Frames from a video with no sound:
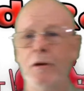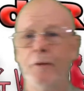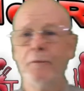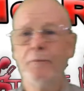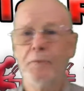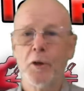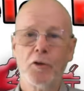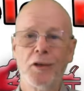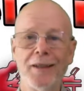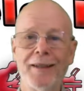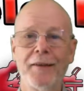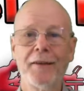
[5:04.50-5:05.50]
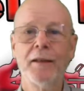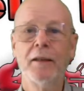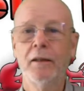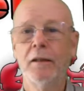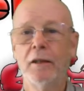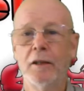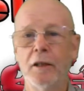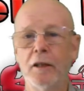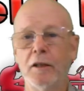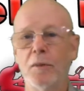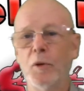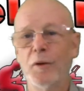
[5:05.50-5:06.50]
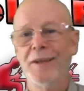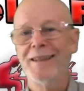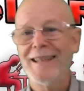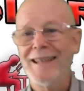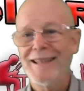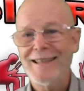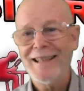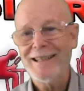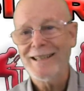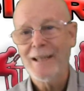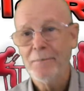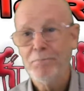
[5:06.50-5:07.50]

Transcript: from virtually nothing to more than $6